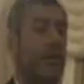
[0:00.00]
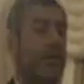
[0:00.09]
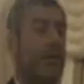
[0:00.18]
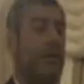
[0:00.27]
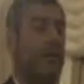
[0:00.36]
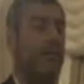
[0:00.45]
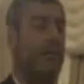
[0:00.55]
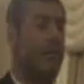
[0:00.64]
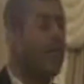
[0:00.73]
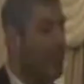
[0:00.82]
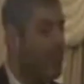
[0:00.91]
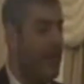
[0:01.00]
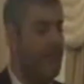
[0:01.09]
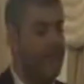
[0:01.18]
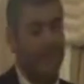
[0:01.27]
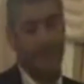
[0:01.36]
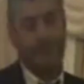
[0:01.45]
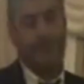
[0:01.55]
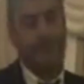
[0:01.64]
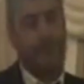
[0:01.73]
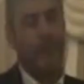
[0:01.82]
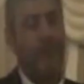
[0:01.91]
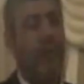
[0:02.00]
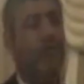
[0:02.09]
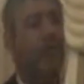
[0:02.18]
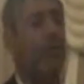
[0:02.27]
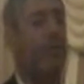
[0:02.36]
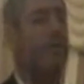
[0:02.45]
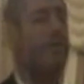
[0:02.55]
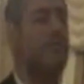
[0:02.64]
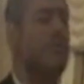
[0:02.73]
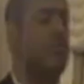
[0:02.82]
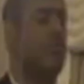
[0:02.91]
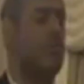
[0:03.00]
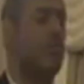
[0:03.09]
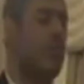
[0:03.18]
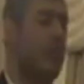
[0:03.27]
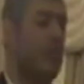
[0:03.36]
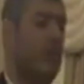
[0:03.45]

The people have only knew